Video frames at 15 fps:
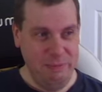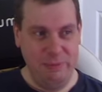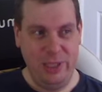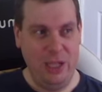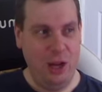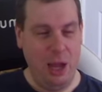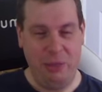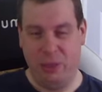
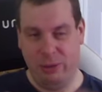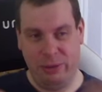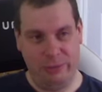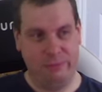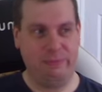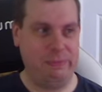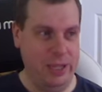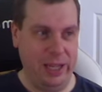You know,
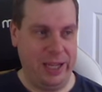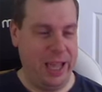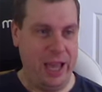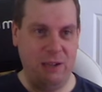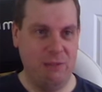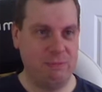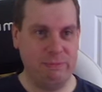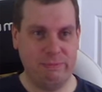
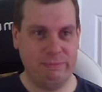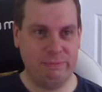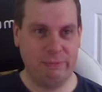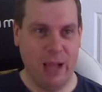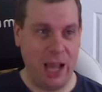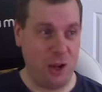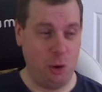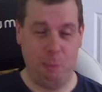again,
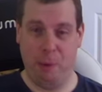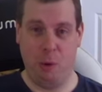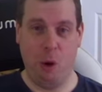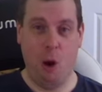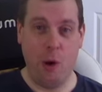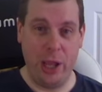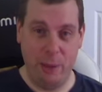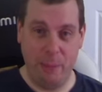I could be
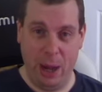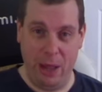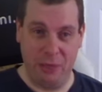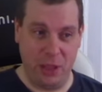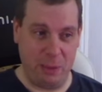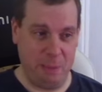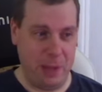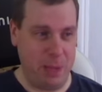wrong here, but I
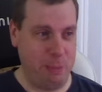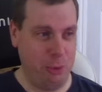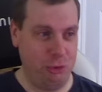think people